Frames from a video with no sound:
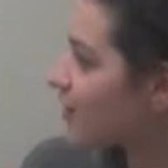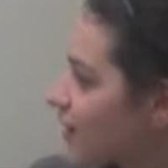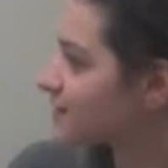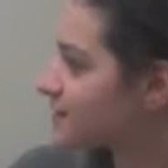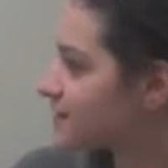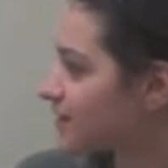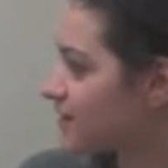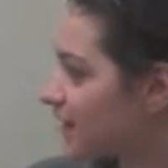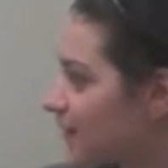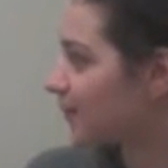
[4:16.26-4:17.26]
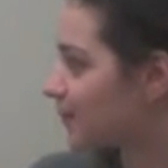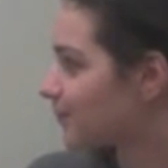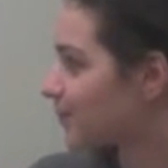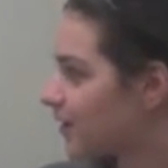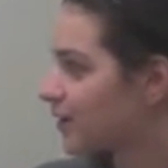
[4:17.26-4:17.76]
next, our
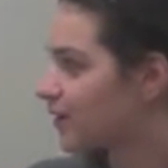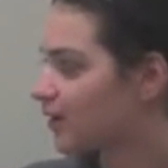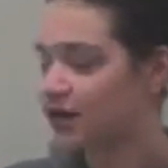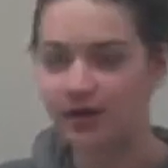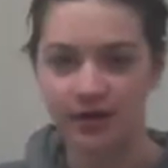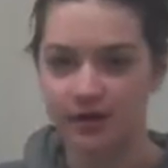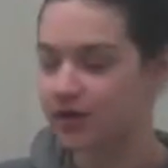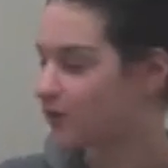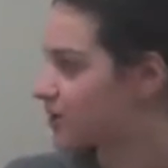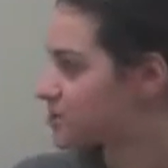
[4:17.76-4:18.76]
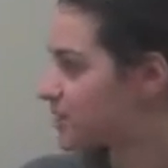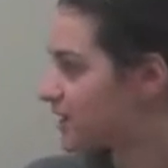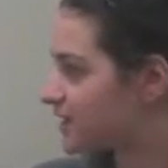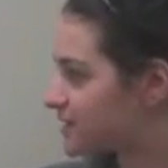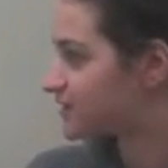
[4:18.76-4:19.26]
inquiry question
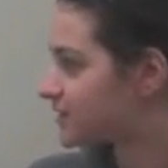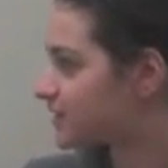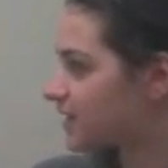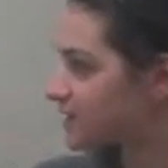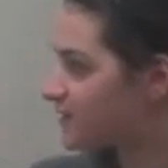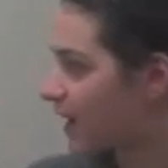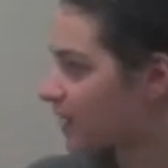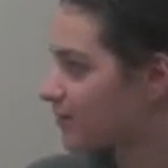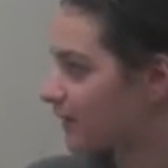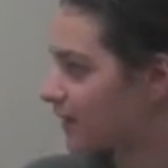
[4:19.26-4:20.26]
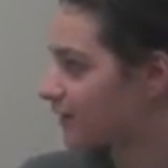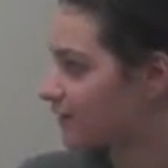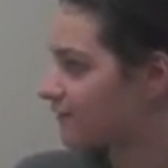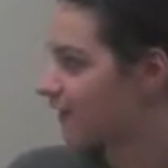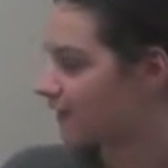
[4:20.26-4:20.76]
is, does the bottom layer
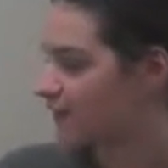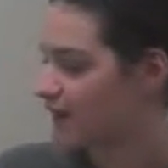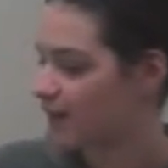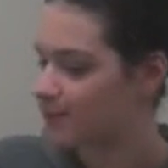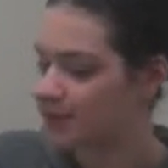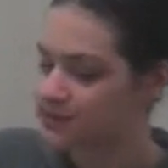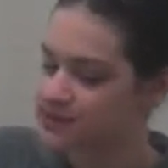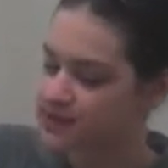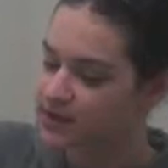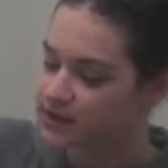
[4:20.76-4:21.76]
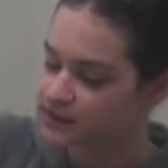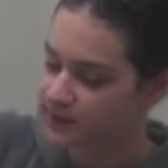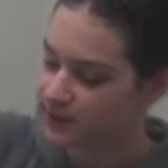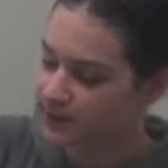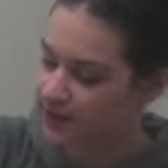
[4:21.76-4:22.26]
affect the compost?
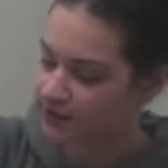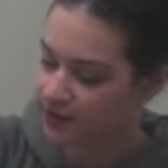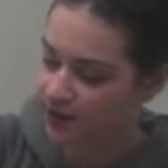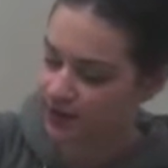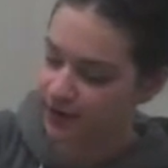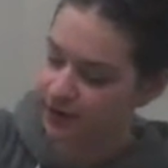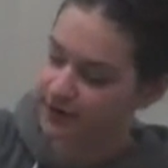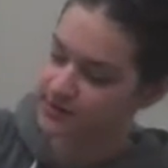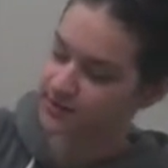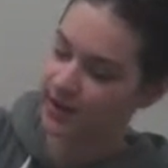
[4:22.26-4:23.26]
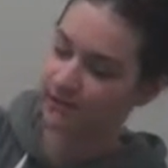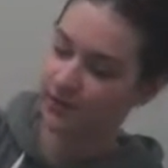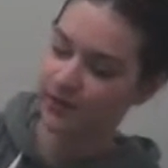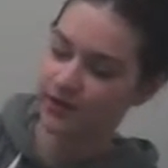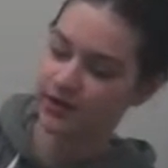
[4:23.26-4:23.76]
So we already have one created, so we have
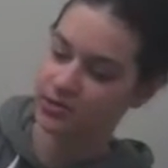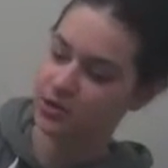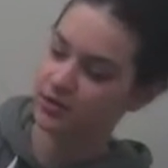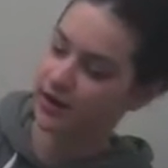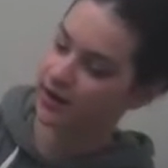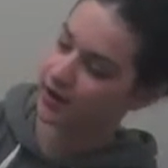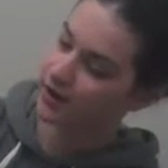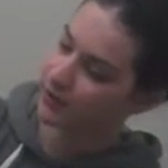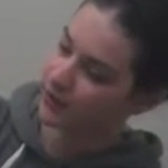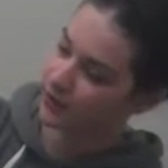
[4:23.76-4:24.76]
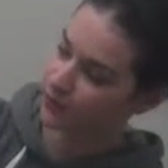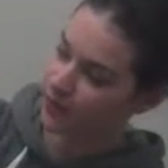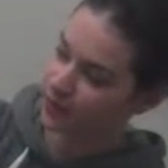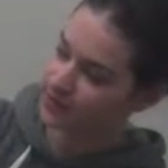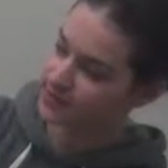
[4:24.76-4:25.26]
one with the initial layer with the
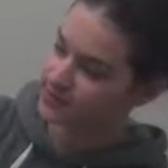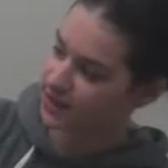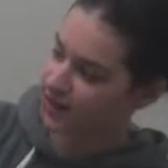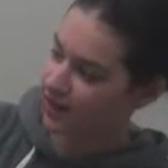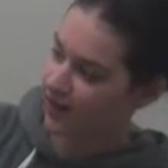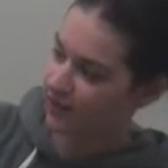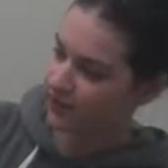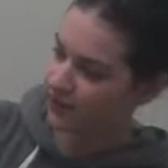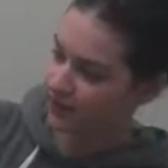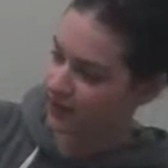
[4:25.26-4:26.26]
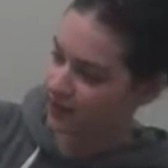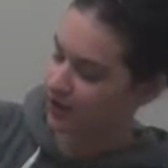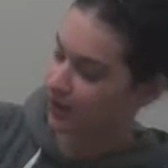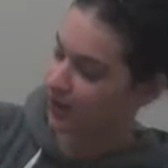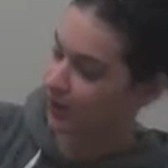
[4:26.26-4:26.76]
twigs, and then the green,
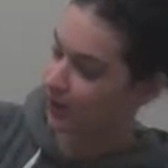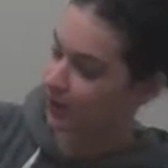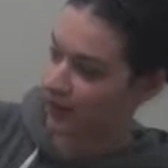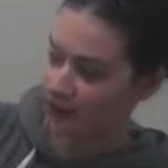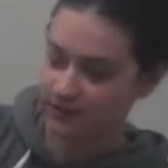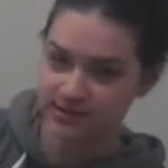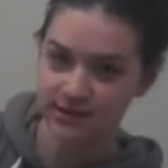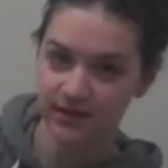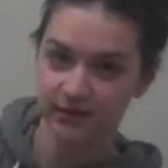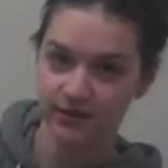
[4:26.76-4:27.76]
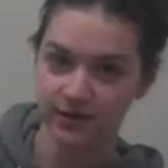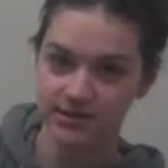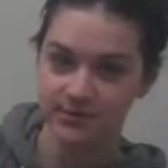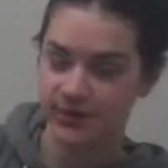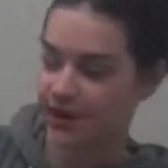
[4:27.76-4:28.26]
or the browns, and then the
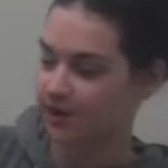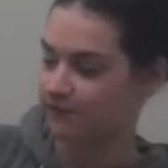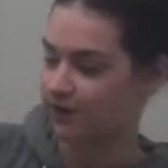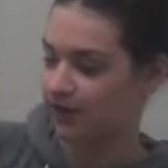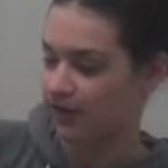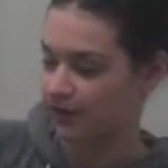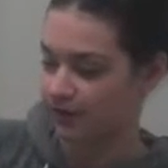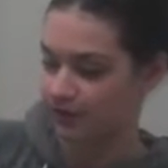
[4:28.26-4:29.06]
greens. So we have the